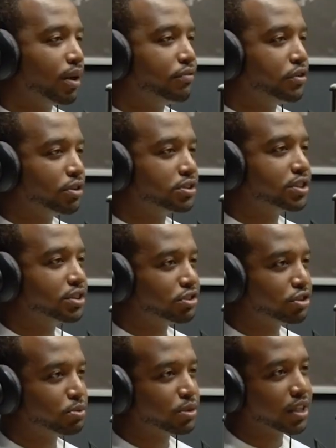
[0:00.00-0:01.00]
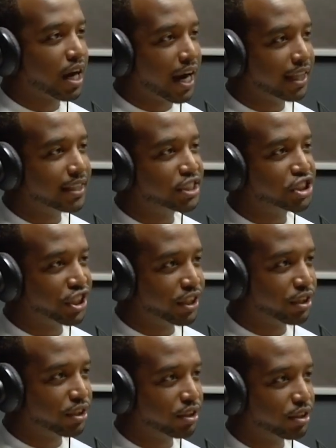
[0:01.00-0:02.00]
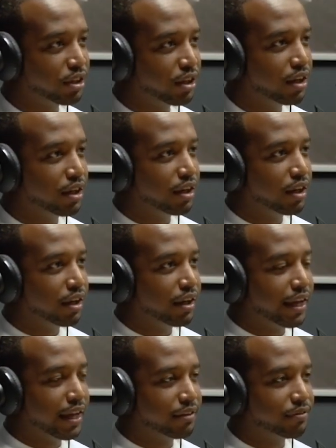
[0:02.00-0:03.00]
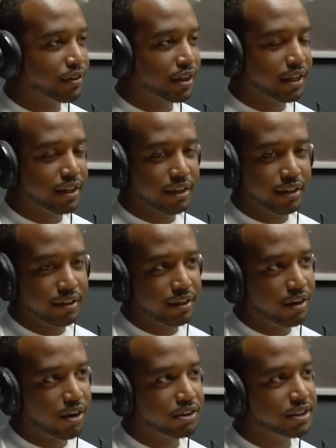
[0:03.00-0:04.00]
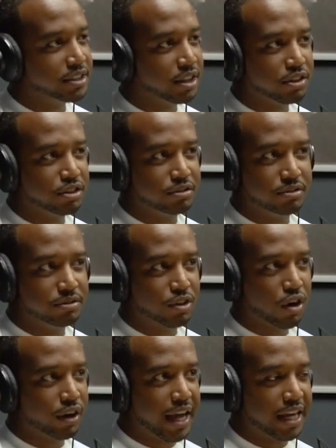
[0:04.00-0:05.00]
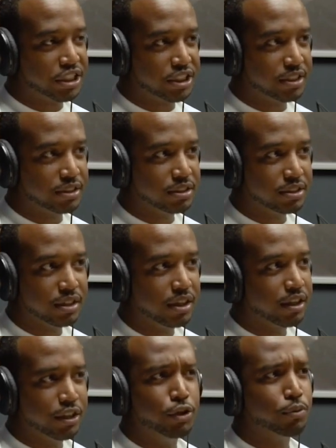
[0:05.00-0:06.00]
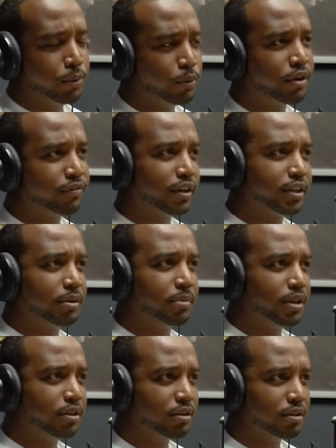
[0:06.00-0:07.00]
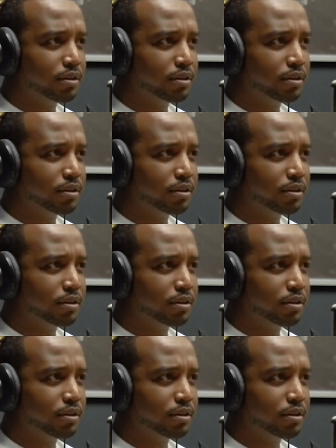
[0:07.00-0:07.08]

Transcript: if your sisters were Kylie Jenner and fucking all these other Kardashians, you wouldn't want to fuck them either?